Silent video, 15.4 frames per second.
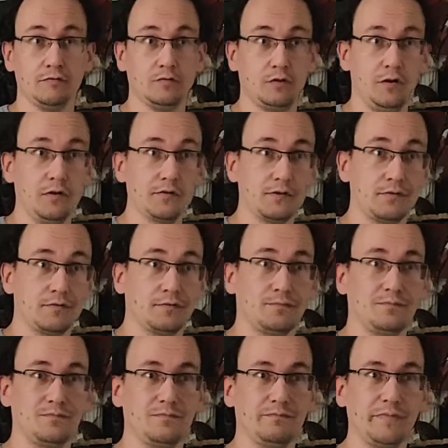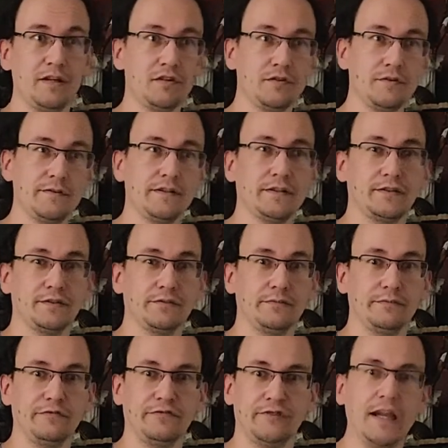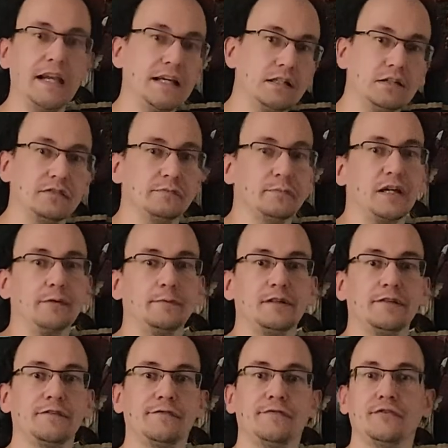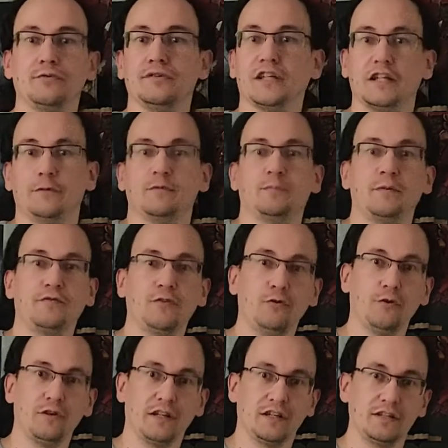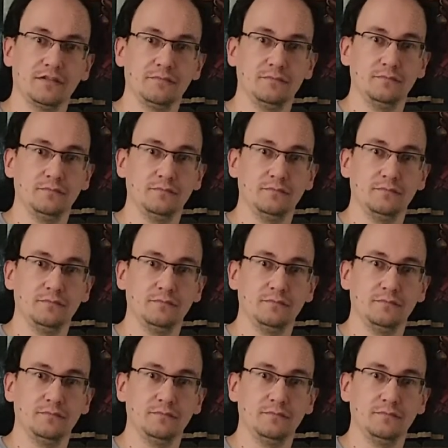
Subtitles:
Also, mention that you failed maybe a few times before that.